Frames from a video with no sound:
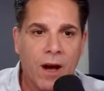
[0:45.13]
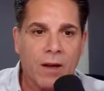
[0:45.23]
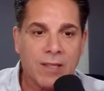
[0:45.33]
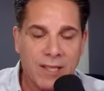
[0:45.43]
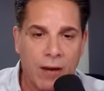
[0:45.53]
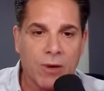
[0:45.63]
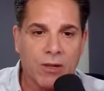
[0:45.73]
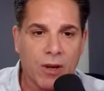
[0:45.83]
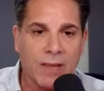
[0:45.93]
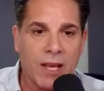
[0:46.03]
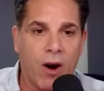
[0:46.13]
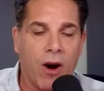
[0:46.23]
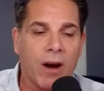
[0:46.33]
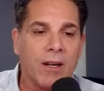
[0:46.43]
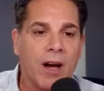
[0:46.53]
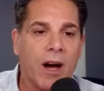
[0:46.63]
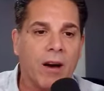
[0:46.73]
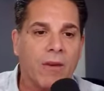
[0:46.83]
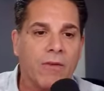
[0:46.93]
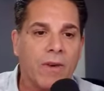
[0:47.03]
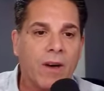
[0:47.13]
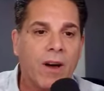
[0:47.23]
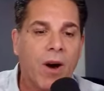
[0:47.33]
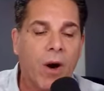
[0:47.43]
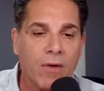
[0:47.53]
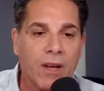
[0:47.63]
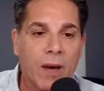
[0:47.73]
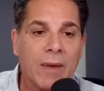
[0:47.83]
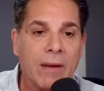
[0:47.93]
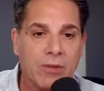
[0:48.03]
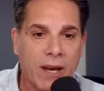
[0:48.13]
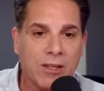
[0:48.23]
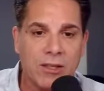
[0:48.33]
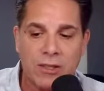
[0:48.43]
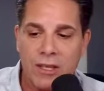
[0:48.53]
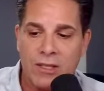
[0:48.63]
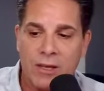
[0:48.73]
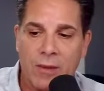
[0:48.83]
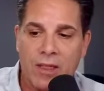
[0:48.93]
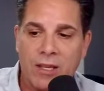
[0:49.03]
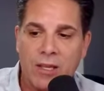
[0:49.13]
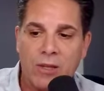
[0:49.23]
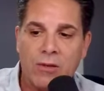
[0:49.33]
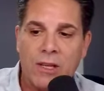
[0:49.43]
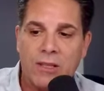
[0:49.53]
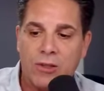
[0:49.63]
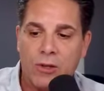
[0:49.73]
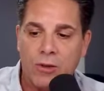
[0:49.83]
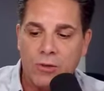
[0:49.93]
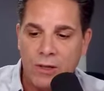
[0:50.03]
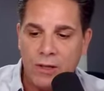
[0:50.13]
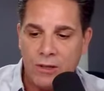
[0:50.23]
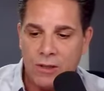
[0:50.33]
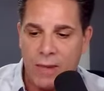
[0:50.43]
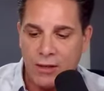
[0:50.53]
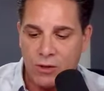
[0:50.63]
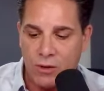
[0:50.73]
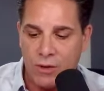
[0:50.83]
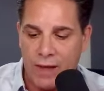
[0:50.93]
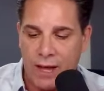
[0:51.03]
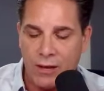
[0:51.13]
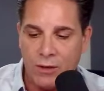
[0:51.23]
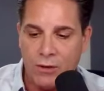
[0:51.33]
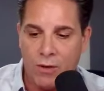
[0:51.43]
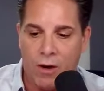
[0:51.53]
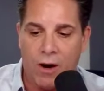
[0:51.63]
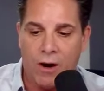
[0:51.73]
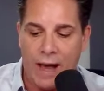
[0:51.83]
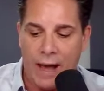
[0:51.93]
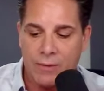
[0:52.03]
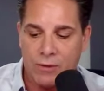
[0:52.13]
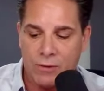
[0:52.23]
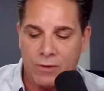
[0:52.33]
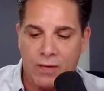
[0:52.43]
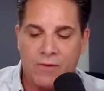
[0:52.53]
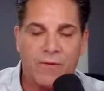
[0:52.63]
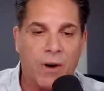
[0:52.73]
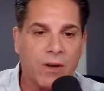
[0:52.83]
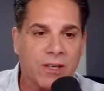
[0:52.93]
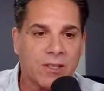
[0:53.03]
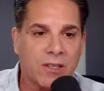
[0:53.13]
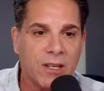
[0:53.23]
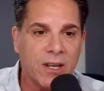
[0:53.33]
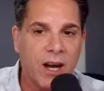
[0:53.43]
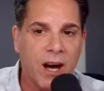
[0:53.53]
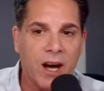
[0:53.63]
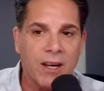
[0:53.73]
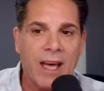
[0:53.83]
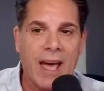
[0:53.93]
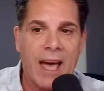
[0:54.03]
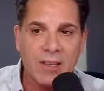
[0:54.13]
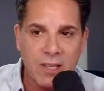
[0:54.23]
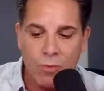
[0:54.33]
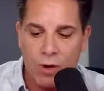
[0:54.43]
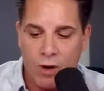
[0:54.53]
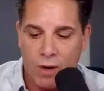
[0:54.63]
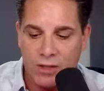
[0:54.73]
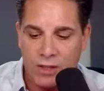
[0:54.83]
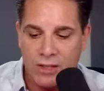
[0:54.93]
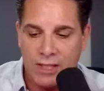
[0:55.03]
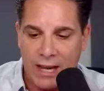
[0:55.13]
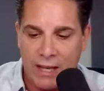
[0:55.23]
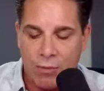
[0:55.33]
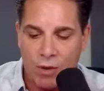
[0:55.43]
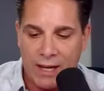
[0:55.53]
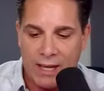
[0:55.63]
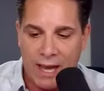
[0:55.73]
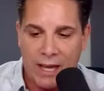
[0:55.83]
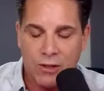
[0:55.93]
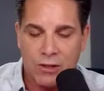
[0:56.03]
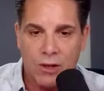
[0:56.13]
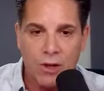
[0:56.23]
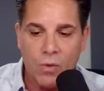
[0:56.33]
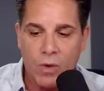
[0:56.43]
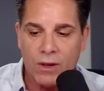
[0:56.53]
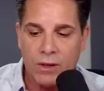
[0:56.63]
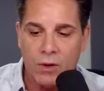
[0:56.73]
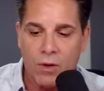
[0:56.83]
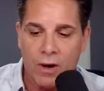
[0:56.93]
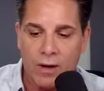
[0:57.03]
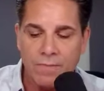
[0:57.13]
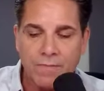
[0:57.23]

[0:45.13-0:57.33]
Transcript: Today we're going to talk about the art of overcoming objections and some of the things that you need to do to make sure that you are absolutely focused on asking more questions, getting engaged with your